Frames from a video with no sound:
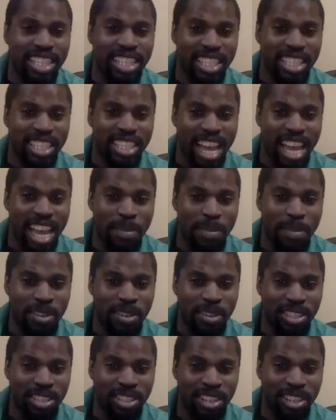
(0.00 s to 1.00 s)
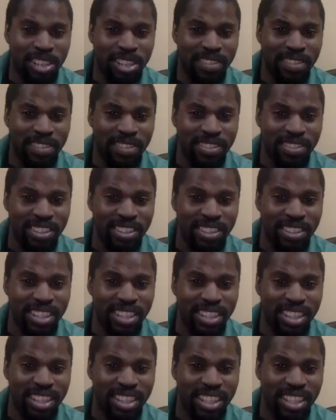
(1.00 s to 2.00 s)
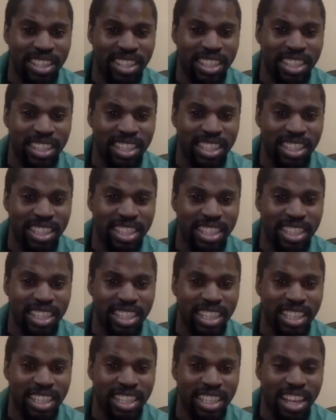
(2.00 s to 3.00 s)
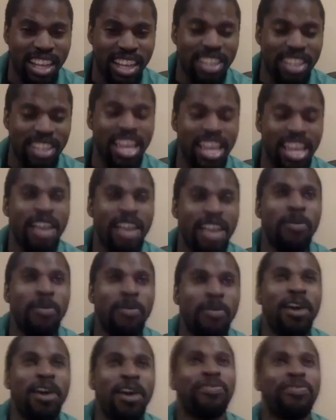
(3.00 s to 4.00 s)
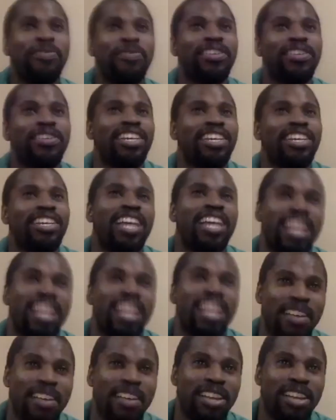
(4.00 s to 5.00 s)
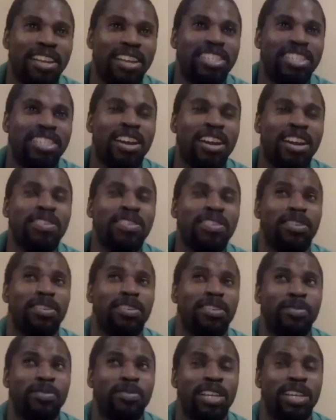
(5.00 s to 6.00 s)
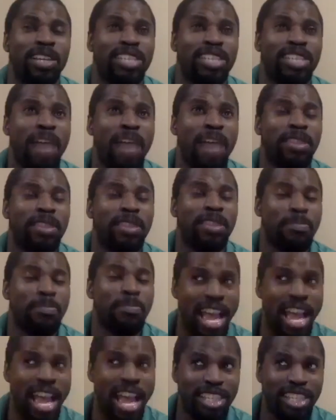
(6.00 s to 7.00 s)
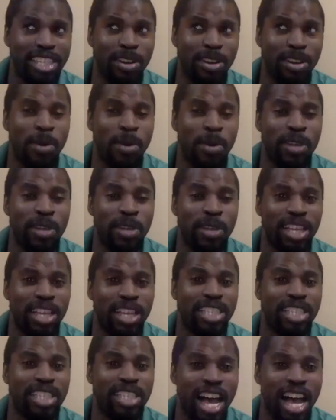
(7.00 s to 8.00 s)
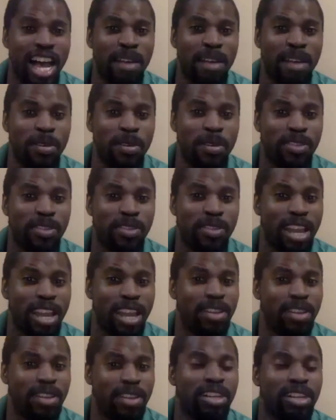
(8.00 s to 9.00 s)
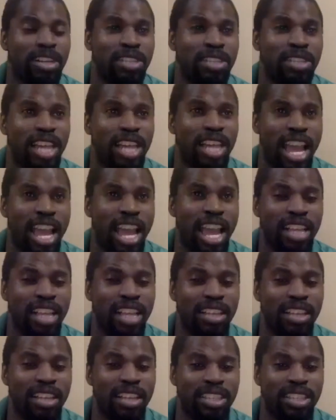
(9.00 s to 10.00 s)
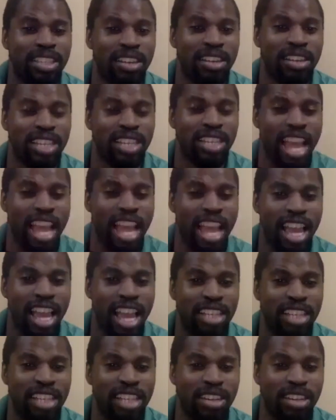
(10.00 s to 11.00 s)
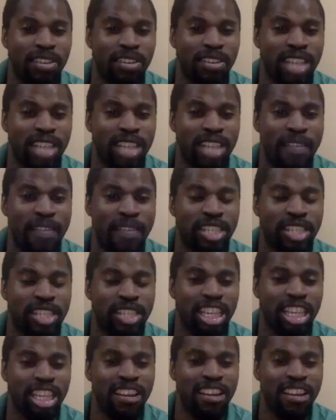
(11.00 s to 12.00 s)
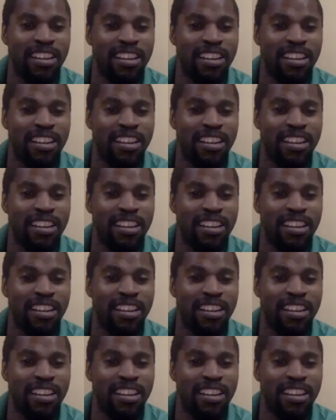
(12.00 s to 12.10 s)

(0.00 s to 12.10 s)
signing bonus story? Yeah. Yeah, well, in terms of when he signed with the Mets, or when he signed with, like, in terms of the A's, of course, obviously.